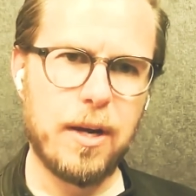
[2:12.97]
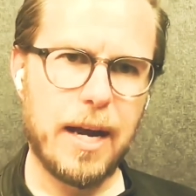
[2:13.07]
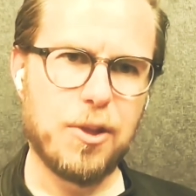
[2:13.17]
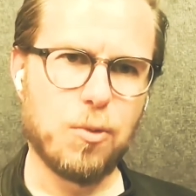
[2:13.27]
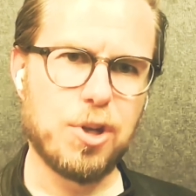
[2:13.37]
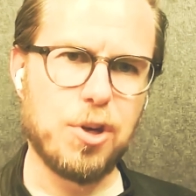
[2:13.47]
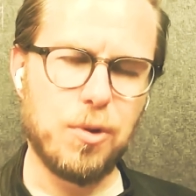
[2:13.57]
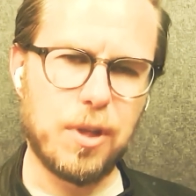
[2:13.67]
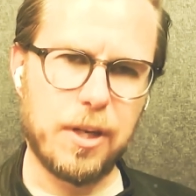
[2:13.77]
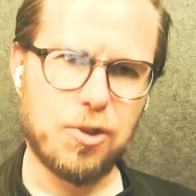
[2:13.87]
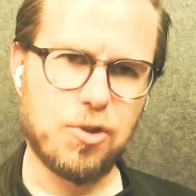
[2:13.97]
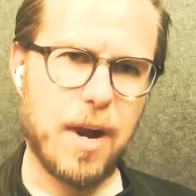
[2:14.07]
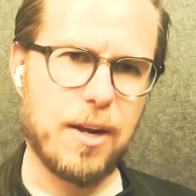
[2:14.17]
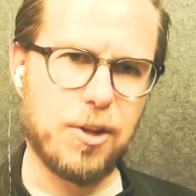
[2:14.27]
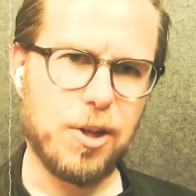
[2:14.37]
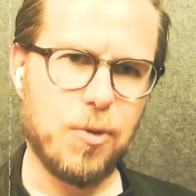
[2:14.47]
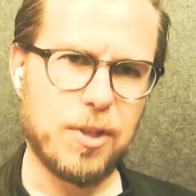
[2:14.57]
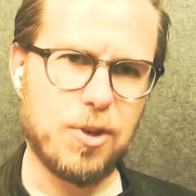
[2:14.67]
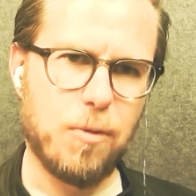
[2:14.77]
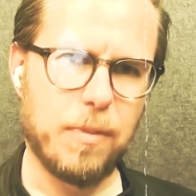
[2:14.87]
and there was a nuclear strike on the
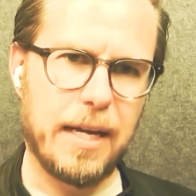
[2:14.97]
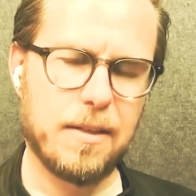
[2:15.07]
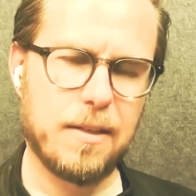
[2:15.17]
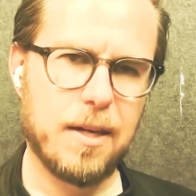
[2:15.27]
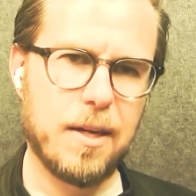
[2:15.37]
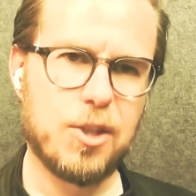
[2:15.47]
U.S. homeland.